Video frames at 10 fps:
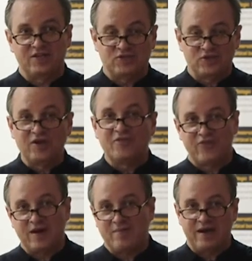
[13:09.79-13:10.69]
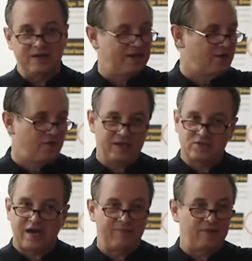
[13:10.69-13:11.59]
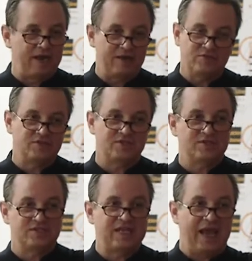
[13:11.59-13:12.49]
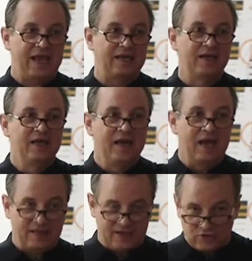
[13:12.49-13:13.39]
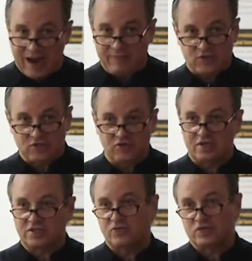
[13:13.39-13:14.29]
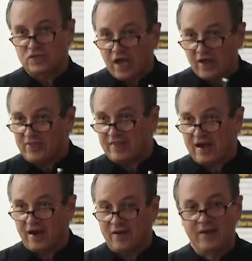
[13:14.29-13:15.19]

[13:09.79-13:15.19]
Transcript: Is a good friend of mine who did a great job. The lady was just insane, and they dropped the suit because there was nothing there.